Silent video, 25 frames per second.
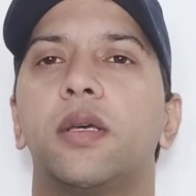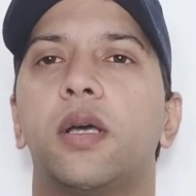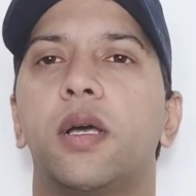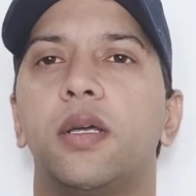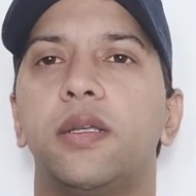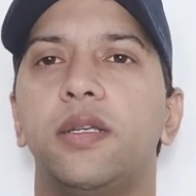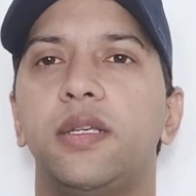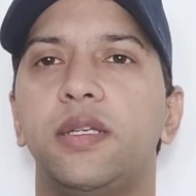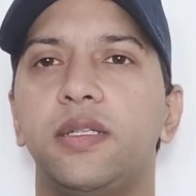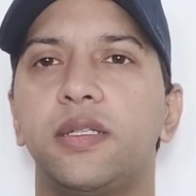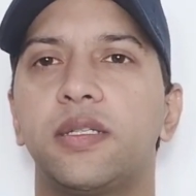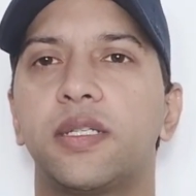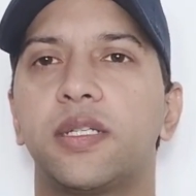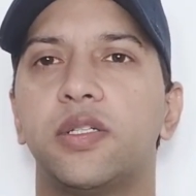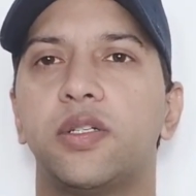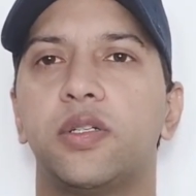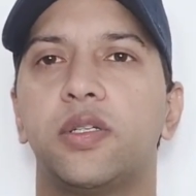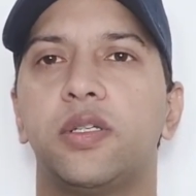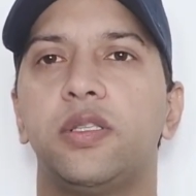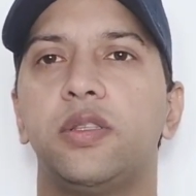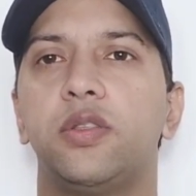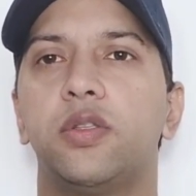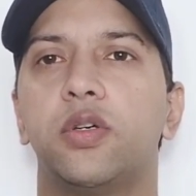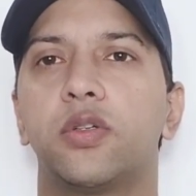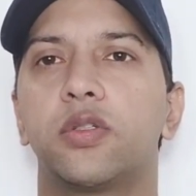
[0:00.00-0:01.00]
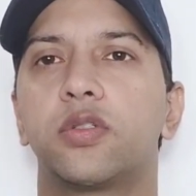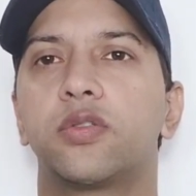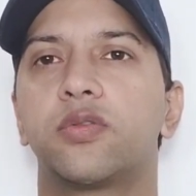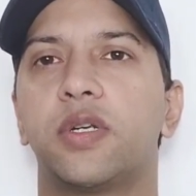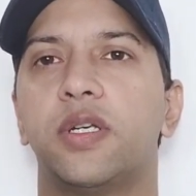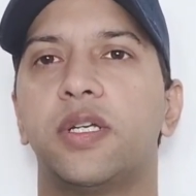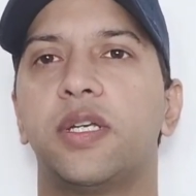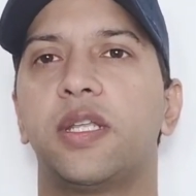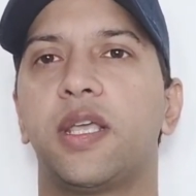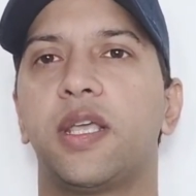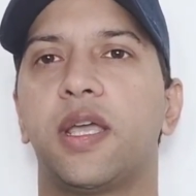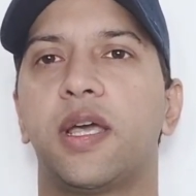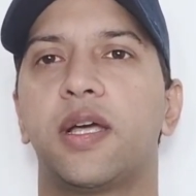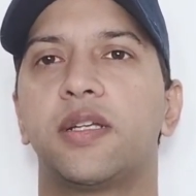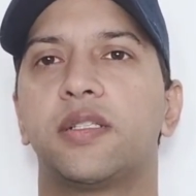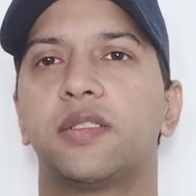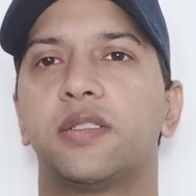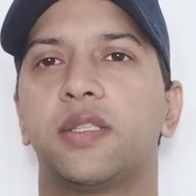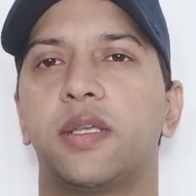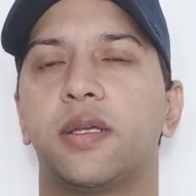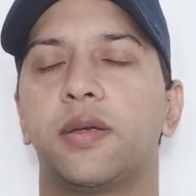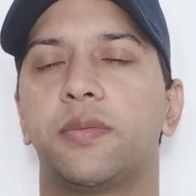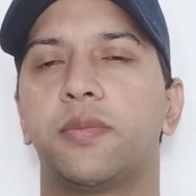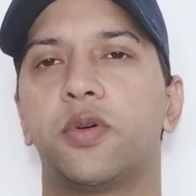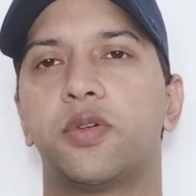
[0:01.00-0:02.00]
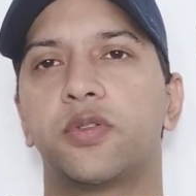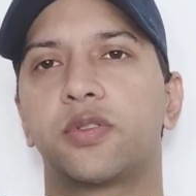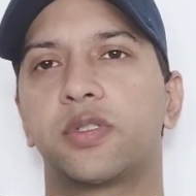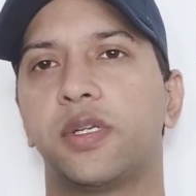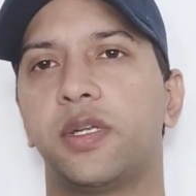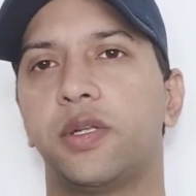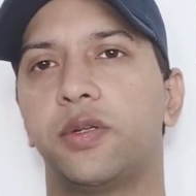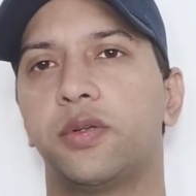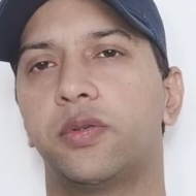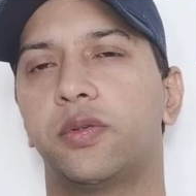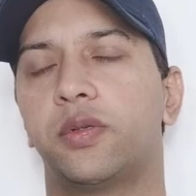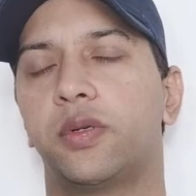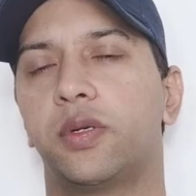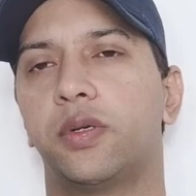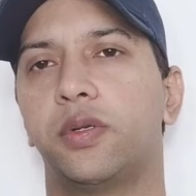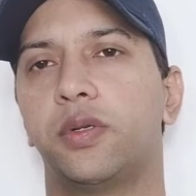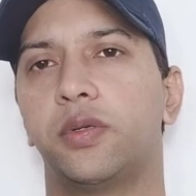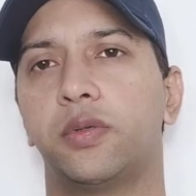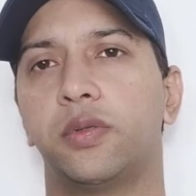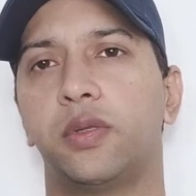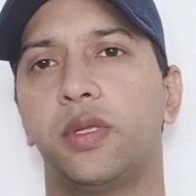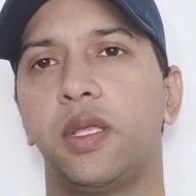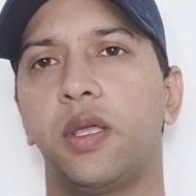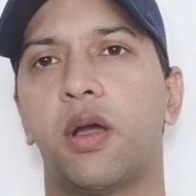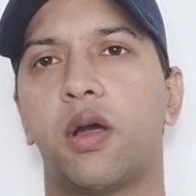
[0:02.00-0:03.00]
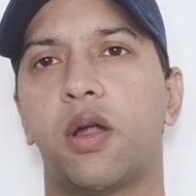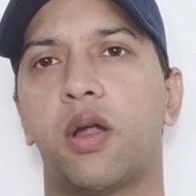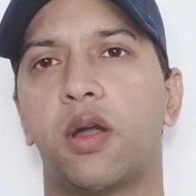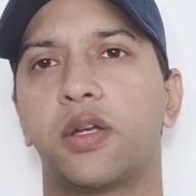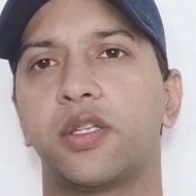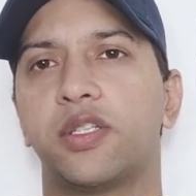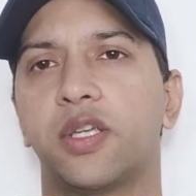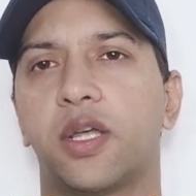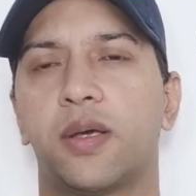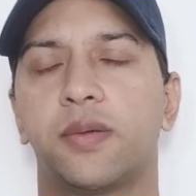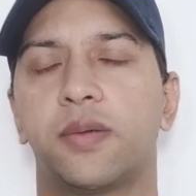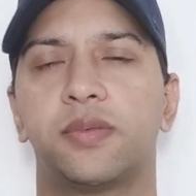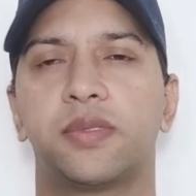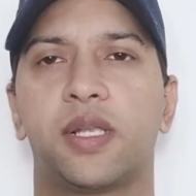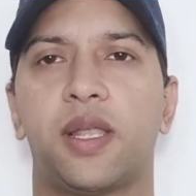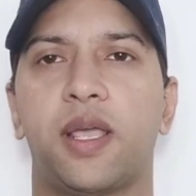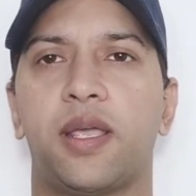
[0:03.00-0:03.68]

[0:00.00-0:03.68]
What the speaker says: In those 20 hours they mostly do the odd jobs,